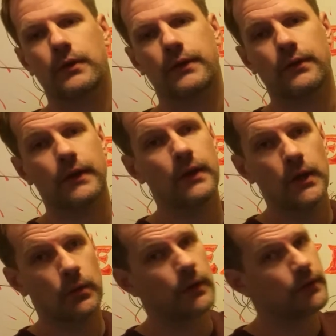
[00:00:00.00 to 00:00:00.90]
mercury,
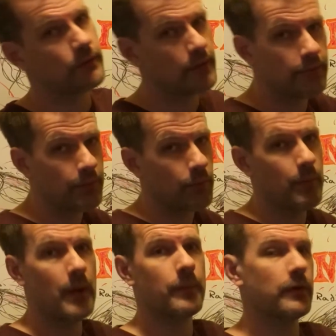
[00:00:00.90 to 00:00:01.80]
which, if you
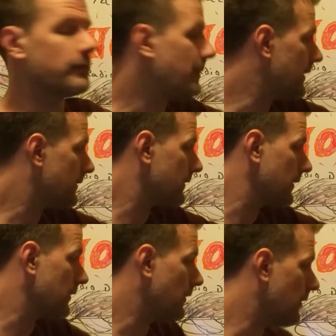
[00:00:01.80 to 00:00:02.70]
remember, is
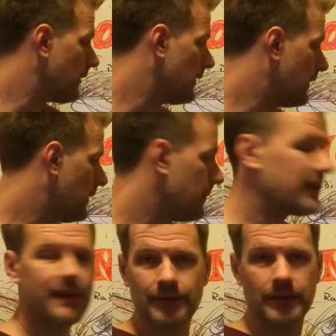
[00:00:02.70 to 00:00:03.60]
basically inert,
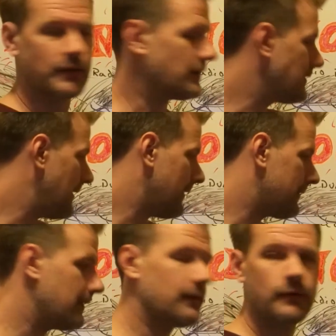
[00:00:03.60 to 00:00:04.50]
because he just
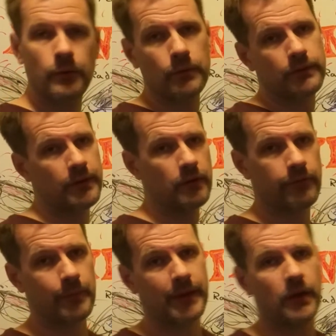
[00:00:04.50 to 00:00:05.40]
takes these tools here
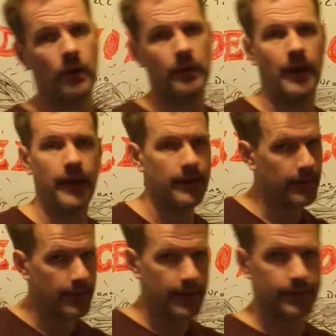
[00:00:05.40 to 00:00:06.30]
from E. coli
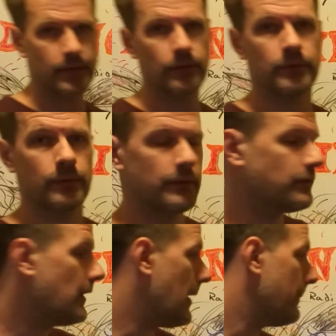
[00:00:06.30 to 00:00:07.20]
and goes to his
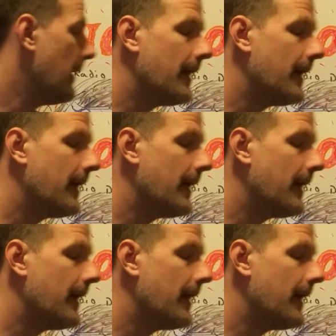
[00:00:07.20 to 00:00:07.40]
job.